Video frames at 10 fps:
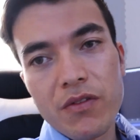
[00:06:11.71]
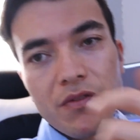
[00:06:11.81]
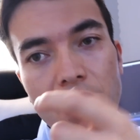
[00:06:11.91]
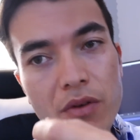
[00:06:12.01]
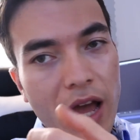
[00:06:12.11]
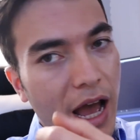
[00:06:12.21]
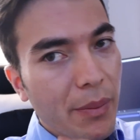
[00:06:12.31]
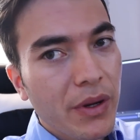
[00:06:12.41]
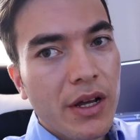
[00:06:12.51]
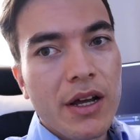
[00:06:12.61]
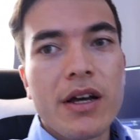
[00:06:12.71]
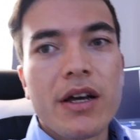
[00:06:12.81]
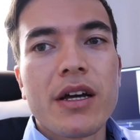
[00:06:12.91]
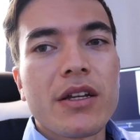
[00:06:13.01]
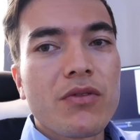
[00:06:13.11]
phone app
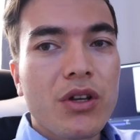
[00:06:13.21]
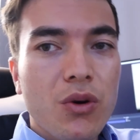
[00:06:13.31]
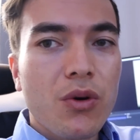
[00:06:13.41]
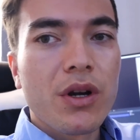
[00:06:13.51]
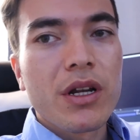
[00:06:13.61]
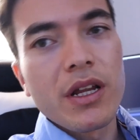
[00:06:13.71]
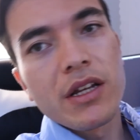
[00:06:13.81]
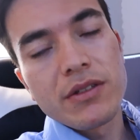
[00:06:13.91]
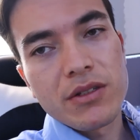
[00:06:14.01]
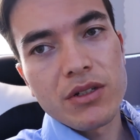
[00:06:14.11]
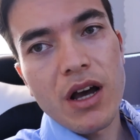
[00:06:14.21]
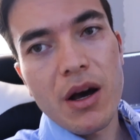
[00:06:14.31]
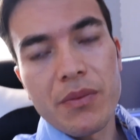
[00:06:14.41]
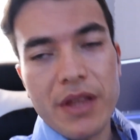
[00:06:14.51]
and record and hit stop.